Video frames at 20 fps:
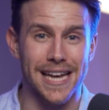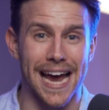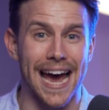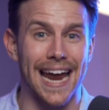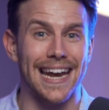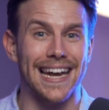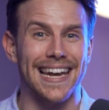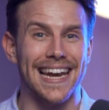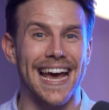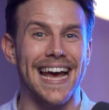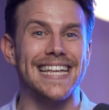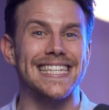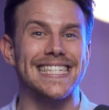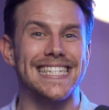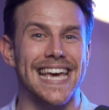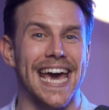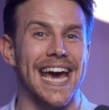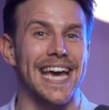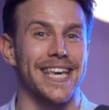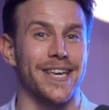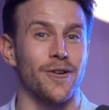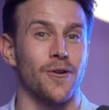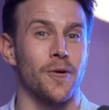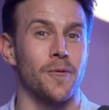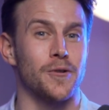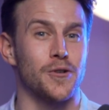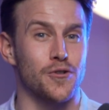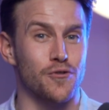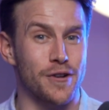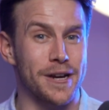and let's get your
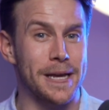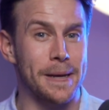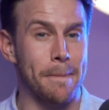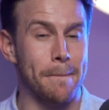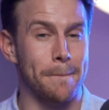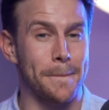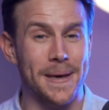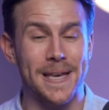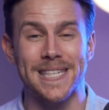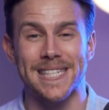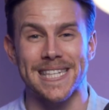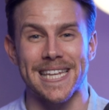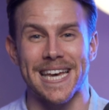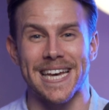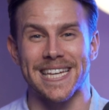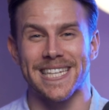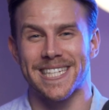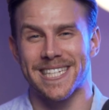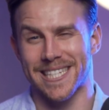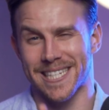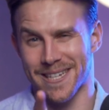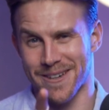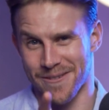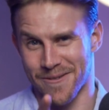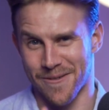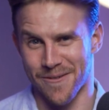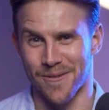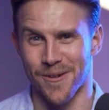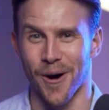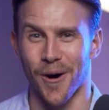dream business
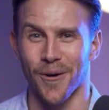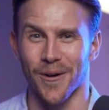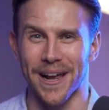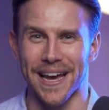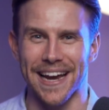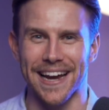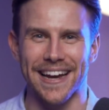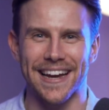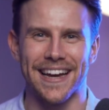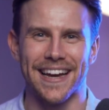rolling.